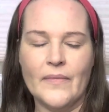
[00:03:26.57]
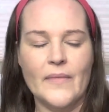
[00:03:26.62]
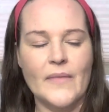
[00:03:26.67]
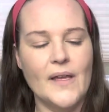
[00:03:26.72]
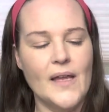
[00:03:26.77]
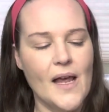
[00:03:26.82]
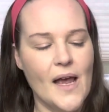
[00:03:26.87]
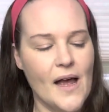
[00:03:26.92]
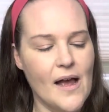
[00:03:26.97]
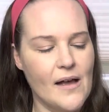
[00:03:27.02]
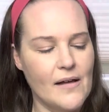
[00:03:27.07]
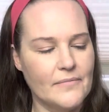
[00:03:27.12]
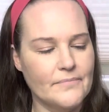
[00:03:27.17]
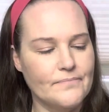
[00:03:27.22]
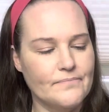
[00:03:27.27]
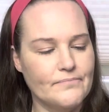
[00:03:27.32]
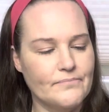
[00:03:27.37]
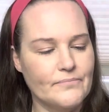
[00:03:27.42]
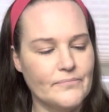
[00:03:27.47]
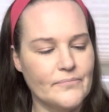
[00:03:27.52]
yeah,
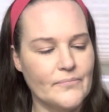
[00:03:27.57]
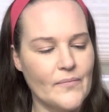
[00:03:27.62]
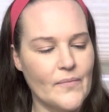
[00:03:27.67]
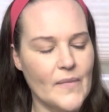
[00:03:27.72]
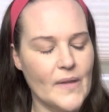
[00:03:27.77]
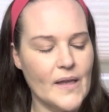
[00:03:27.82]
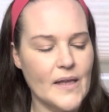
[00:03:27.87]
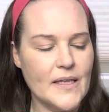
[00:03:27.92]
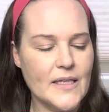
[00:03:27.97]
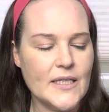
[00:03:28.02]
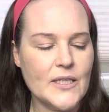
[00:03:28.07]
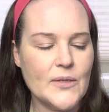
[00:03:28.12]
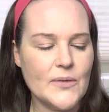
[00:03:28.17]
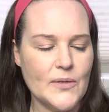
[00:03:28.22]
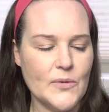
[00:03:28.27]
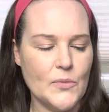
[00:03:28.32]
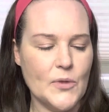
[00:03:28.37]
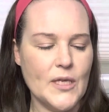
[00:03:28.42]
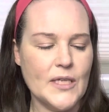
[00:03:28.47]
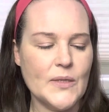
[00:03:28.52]

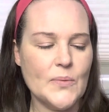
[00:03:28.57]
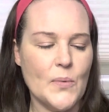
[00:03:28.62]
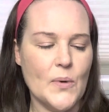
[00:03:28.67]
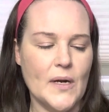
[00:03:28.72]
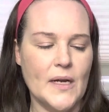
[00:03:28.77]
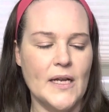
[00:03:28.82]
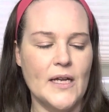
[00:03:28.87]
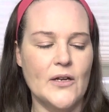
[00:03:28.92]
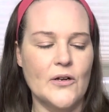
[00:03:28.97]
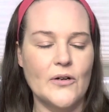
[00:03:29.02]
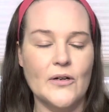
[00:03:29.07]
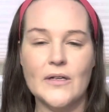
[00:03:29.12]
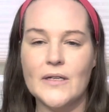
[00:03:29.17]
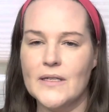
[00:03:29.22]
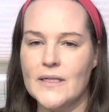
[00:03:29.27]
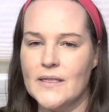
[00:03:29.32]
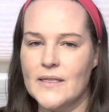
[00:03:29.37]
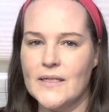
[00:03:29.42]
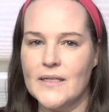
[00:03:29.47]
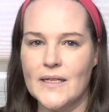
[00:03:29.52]
this one here
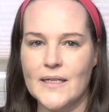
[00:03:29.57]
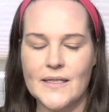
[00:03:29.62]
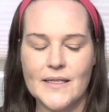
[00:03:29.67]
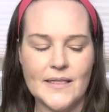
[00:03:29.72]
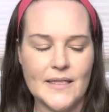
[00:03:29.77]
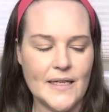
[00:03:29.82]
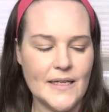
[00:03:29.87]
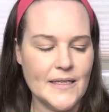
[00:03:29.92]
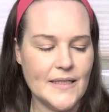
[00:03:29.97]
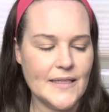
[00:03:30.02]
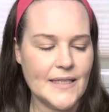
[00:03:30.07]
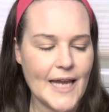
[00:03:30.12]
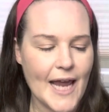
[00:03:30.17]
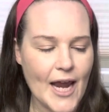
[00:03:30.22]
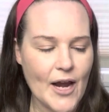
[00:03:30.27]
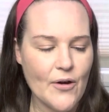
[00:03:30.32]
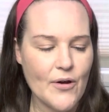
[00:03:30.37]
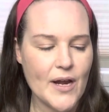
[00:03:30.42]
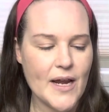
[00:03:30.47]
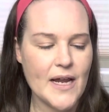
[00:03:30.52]
is
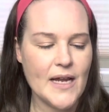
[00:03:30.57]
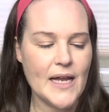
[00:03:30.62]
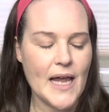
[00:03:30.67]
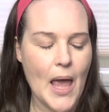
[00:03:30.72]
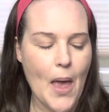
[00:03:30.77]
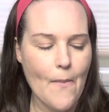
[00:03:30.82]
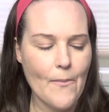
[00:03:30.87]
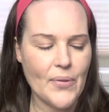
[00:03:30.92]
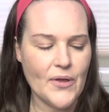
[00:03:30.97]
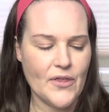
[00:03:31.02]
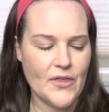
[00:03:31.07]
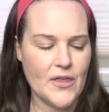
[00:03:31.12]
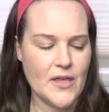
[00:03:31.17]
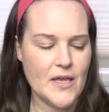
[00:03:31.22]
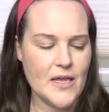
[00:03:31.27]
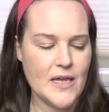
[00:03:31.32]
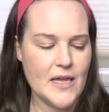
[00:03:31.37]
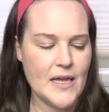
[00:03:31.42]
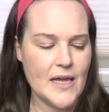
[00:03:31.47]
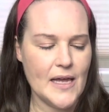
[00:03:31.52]
caring,
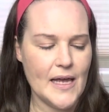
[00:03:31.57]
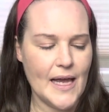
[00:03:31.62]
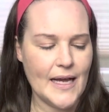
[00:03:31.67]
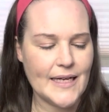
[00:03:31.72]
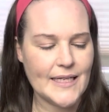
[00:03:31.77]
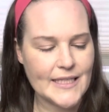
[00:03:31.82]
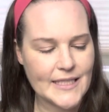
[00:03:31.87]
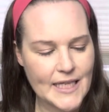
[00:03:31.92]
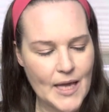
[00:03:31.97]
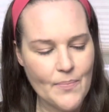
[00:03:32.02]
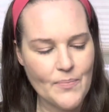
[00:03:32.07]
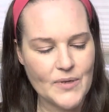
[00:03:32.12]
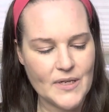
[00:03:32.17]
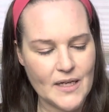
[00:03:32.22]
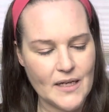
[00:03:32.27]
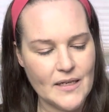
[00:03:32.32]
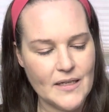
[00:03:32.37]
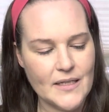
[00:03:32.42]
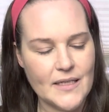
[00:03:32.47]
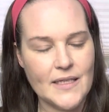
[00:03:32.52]
empathy,
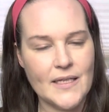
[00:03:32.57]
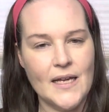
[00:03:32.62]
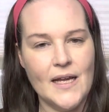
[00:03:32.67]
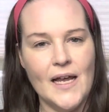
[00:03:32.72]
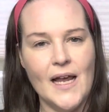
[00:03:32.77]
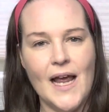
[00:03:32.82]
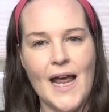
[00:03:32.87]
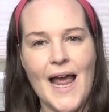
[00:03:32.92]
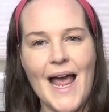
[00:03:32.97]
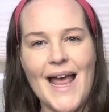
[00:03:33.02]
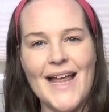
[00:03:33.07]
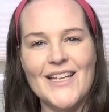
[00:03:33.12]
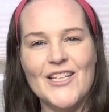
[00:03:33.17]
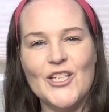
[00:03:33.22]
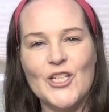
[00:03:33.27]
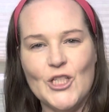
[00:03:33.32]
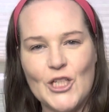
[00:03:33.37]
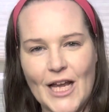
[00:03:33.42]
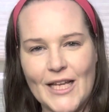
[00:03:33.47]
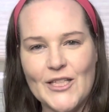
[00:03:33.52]
acceptance, and
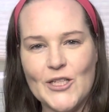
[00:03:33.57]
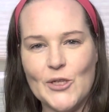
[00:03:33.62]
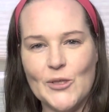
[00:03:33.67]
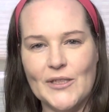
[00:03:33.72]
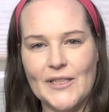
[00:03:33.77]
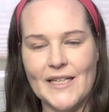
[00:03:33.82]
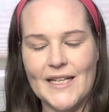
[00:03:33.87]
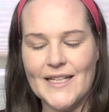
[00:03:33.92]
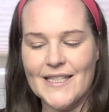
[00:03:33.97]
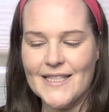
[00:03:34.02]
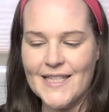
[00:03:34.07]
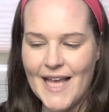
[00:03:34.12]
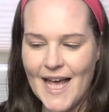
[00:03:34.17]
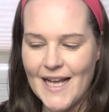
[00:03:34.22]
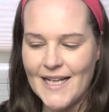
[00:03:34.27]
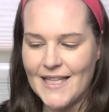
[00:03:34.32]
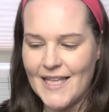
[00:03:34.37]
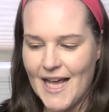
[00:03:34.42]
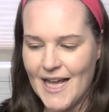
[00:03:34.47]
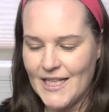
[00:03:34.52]
gentleness.
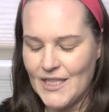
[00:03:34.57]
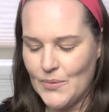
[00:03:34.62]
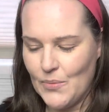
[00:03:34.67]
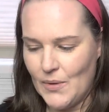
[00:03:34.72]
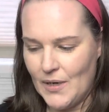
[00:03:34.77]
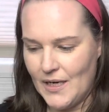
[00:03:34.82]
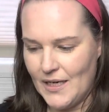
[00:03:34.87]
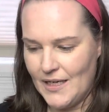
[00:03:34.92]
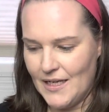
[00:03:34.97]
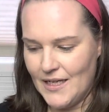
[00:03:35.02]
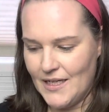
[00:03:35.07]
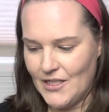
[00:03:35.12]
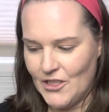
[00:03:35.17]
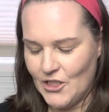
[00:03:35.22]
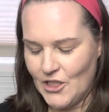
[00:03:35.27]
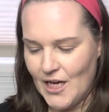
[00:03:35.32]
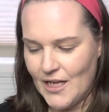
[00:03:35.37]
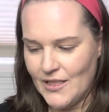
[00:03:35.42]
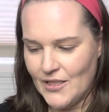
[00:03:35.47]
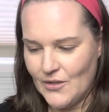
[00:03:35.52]
That's what it is,
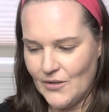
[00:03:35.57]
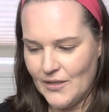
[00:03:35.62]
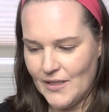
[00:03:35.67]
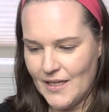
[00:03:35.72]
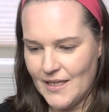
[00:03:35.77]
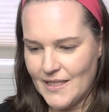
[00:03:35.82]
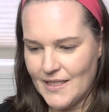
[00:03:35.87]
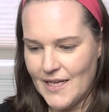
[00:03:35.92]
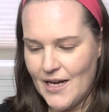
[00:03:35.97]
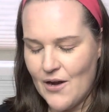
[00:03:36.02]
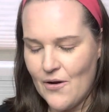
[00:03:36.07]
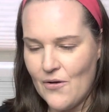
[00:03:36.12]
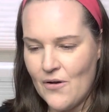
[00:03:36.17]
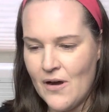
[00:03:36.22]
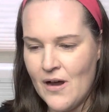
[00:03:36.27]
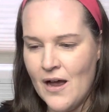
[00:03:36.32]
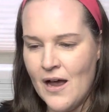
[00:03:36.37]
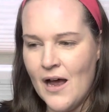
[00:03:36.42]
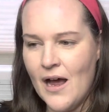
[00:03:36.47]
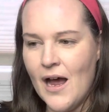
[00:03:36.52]
gentleness. Now,
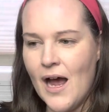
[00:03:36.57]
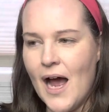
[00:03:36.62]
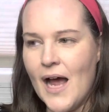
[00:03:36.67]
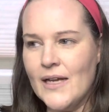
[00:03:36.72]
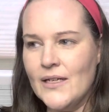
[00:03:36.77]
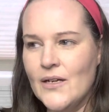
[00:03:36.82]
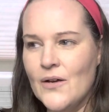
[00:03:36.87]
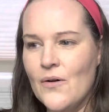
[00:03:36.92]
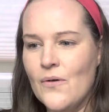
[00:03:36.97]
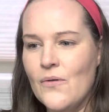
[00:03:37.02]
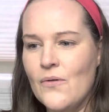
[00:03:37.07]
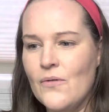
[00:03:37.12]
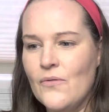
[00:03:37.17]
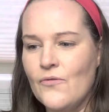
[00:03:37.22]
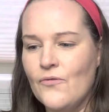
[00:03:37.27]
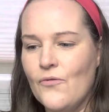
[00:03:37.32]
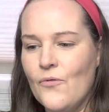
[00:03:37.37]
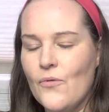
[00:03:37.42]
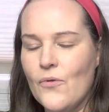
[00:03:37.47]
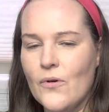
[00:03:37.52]
I know
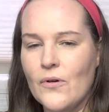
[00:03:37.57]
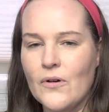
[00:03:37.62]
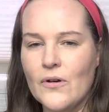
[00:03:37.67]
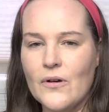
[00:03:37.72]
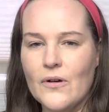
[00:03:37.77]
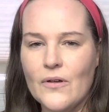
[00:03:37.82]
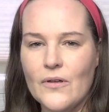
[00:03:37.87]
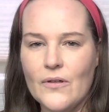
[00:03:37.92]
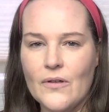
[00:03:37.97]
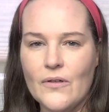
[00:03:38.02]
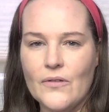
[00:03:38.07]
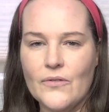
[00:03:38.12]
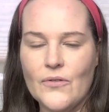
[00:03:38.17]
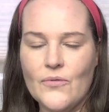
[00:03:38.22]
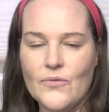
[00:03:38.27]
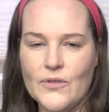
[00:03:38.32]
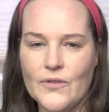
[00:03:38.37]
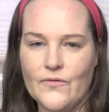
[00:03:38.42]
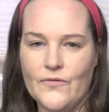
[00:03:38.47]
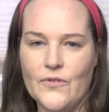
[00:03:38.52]
for
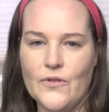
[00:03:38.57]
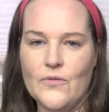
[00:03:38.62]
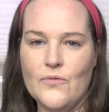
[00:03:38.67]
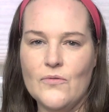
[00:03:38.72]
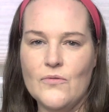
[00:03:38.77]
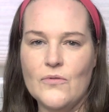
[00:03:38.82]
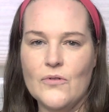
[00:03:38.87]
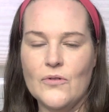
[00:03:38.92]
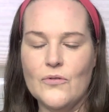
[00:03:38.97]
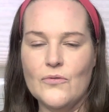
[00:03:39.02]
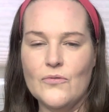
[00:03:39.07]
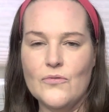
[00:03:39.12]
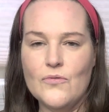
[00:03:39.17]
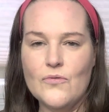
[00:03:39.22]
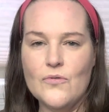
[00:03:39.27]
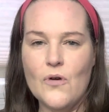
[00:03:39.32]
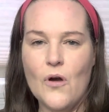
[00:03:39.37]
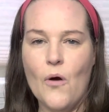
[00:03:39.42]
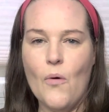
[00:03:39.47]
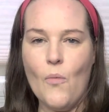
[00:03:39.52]
those of you
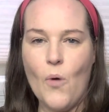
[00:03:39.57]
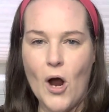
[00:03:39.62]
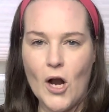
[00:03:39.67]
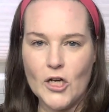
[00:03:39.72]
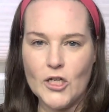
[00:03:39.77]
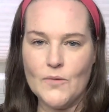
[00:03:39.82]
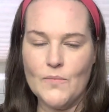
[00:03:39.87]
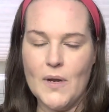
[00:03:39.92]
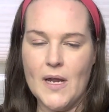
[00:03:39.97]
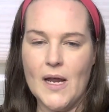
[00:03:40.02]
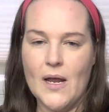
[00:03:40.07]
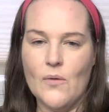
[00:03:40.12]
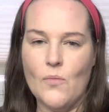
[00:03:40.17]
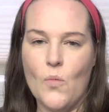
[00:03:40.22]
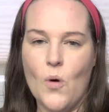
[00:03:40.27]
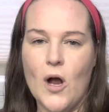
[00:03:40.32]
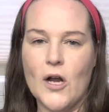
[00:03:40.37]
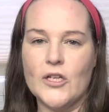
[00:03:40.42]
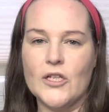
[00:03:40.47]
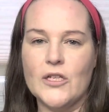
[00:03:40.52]
who watch me and
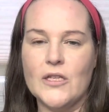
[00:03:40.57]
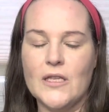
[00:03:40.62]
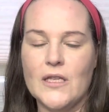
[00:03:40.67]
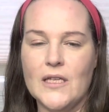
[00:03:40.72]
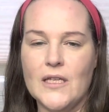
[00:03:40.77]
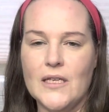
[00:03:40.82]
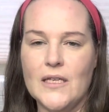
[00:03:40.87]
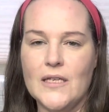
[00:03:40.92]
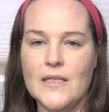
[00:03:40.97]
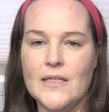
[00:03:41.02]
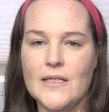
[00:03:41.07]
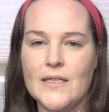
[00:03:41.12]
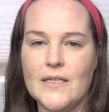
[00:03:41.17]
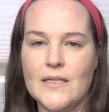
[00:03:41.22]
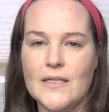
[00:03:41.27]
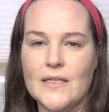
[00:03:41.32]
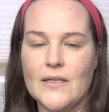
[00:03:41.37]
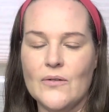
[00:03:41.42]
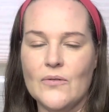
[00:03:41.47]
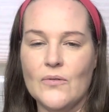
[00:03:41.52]
watch
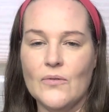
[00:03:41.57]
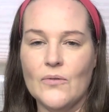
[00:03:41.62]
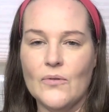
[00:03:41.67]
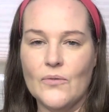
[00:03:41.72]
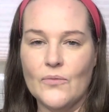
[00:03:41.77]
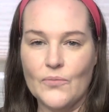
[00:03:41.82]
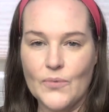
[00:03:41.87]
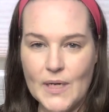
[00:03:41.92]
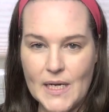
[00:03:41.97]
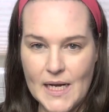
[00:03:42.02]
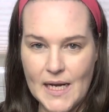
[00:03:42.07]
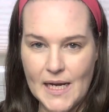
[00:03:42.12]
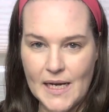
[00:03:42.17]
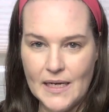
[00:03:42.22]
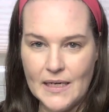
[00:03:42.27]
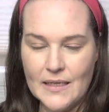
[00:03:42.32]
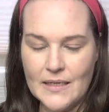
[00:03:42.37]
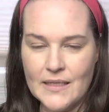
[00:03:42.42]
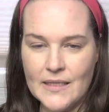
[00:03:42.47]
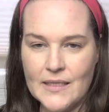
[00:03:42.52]
these
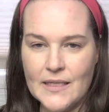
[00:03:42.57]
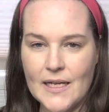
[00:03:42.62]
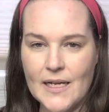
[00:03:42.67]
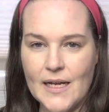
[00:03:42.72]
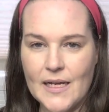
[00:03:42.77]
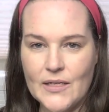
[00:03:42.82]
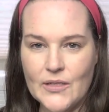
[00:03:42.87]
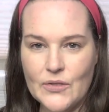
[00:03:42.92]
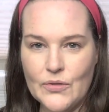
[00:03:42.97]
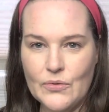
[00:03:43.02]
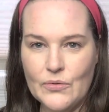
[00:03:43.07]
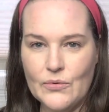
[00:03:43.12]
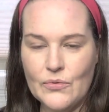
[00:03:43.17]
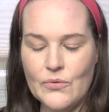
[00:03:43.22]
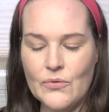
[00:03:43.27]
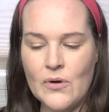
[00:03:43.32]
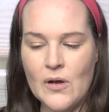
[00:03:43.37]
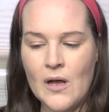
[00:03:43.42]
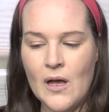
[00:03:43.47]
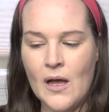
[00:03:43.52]
readings that I
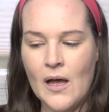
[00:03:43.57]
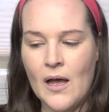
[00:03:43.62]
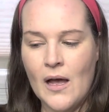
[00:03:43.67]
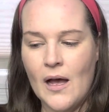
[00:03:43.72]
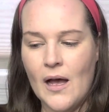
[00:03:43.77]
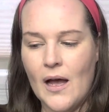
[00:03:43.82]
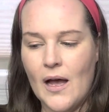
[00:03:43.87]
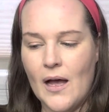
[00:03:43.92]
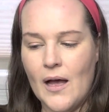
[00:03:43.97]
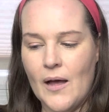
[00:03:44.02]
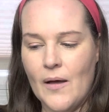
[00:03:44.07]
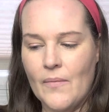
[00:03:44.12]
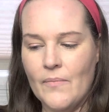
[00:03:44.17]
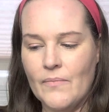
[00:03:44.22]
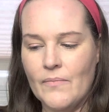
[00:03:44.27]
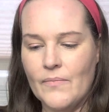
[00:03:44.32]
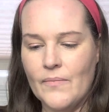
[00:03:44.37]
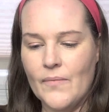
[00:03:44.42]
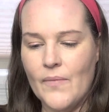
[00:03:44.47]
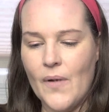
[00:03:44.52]
do,
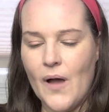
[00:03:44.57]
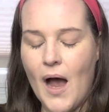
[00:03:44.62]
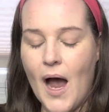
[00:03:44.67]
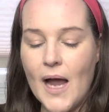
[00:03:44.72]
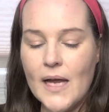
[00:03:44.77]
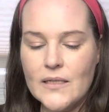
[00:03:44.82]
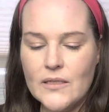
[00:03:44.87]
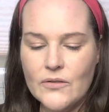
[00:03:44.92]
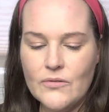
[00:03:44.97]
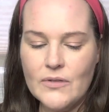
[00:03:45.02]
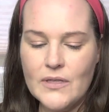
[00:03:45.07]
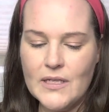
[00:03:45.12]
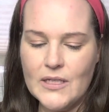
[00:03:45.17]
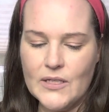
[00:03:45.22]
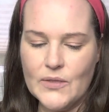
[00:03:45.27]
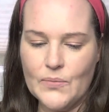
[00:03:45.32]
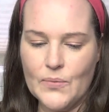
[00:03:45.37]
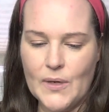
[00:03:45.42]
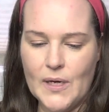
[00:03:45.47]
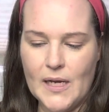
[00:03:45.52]
I do
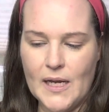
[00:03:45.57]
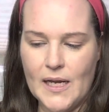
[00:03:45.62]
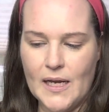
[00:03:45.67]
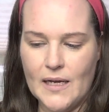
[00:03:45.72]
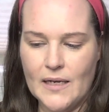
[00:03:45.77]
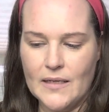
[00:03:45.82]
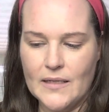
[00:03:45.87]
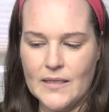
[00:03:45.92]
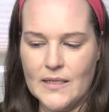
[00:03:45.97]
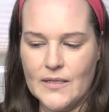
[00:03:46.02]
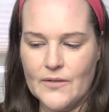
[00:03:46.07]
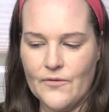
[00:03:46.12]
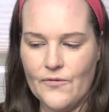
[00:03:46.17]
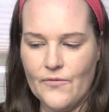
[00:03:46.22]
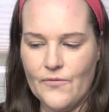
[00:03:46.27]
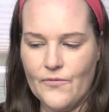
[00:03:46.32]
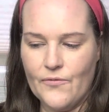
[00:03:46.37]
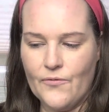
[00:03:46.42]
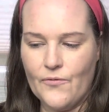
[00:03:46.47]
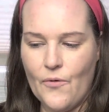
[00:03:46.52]
these readings
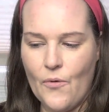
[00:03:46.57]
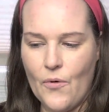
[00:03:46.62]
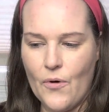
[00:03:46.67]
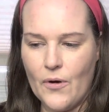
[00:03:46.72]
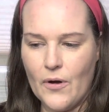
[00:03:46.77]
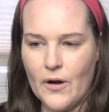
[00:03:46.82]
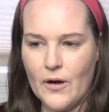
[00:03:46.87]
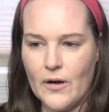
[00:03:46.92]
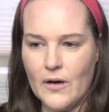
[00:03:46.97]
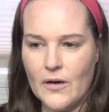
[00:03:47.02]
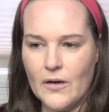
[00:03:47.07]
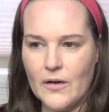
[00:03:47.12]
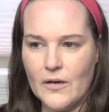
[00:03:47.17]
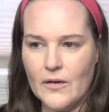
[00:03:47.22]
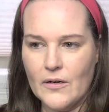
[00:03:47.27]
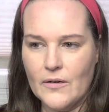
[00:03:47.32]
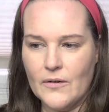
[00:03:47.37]
for